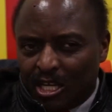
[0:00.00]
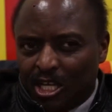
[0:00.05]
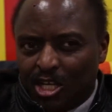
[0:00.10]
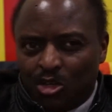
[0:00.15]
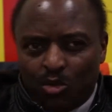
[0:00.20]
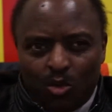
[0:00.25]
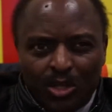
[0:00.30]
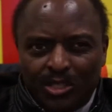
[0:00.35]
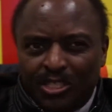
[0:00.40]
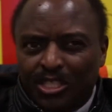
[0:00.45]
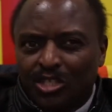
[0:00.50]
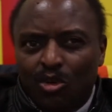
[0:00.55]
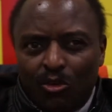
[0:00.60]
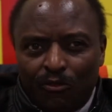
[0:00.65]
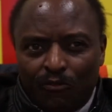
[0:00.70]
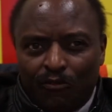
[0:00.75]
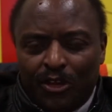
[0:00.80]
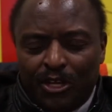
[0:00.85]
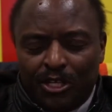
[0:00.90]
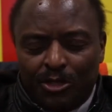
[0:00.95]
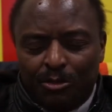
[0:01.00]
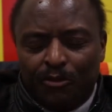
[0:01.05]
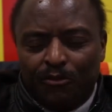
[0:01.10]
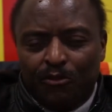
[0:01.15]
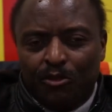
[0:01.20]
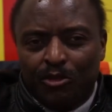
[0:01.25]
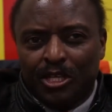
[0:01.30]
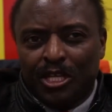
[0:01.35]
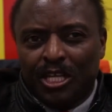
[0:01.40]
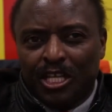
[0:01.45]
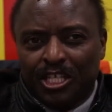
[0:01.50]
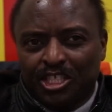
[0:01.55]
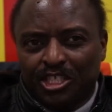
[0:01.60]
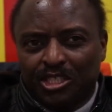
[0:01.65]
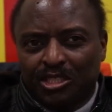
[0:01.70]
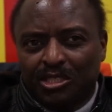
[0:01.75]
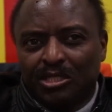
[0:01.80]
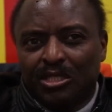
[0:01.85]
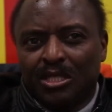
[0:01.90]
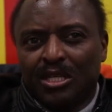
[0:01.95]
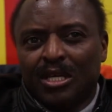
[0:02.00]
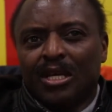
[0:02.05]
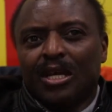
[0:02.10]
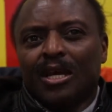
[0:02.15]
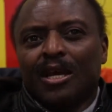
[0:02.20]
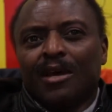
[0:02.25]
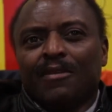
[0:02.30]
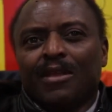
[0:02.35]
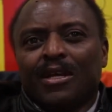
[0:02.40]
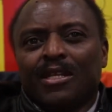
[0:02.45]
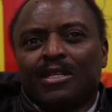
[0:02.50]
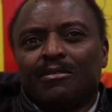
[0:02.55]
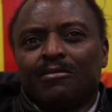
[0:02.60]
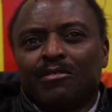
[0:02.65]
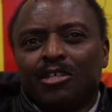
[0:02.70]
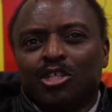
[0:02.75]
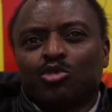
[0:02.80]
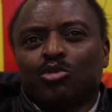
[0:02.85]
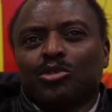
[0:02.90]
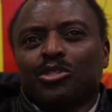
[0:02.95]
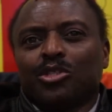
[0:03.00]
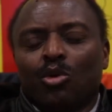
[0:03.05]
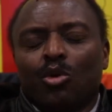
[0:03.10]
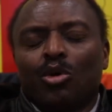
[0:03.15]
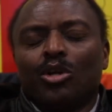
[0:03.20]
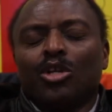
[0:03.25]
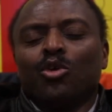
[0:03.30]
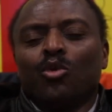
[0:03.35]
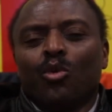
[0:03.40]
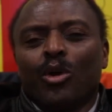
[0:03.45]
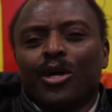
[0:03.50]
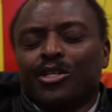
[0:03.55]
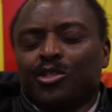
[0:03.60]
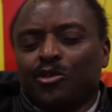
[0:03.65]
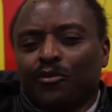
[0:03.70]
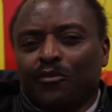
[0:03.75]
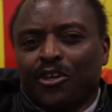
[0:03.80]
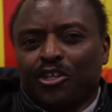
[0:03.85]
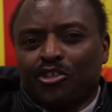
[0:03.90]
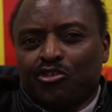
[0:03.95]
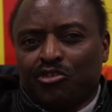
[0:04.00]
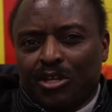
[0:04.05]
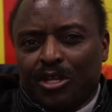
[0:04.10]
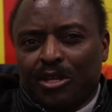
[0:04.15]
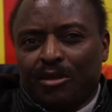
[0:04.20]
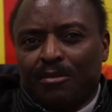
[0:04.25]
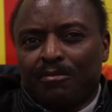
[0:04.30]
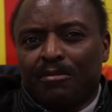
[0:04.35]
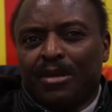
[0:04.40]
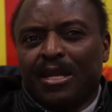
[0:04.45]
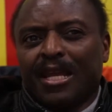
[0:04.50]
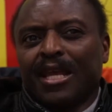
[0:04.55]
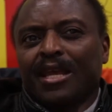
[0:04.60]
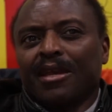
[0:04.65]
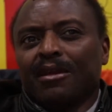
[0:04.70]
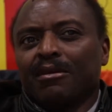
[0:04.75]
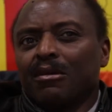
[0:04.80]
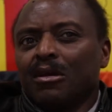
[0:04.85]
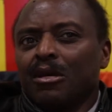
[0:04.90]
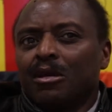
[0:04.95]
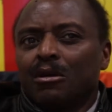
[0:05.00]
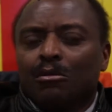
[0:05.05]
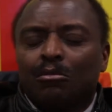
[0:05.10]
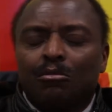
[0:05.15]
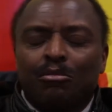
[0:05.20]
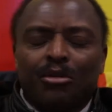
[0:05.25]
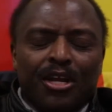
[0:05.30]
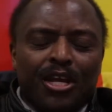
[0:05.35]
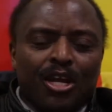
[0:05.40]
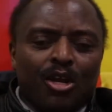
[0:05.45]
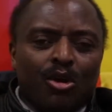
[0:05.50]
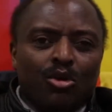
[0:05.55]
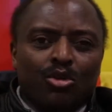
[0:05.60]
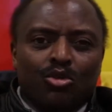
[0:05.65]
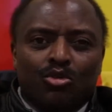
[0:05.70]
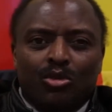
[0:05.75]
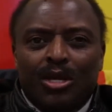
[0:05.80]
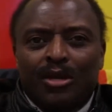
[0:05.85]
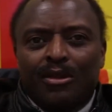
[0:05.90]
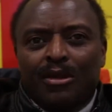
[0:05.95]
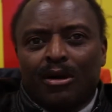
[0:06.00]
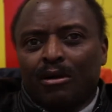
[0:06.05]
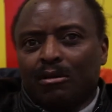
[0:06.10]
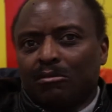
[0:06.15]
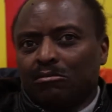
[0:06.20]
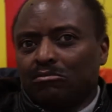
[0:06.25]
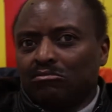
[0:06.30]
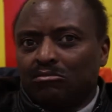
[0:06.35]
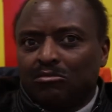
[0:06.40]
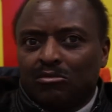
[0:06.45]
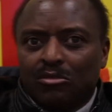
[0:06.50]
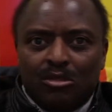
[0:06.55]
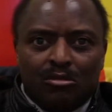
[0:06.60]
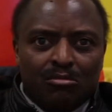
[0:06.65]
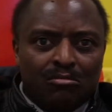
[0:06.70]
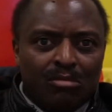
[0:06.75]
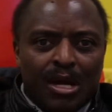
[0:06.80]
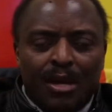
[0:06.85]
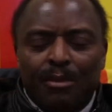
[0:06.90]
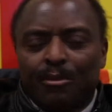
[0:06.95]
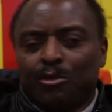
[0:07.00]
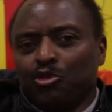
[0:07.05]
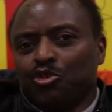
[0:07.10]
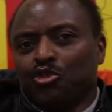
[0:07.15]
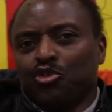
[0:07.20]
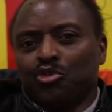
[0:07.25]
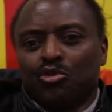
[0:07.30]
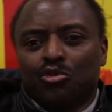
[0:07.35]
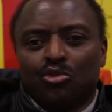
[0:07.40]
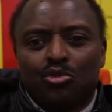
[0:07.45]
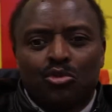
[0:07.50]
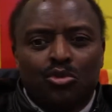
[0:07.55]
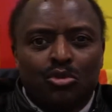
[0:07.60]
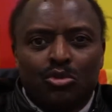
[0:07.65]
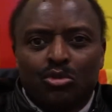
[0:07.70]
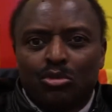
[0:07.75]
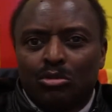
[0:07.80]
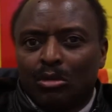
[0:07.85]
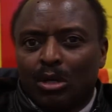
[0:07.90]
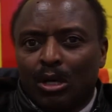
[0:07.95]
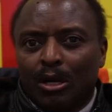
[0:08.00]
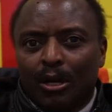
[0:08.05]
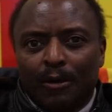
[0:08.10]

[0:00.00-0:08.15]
It was a known fact before the elections that this was the only way to victory, meaning bringing all together Maimu Juru,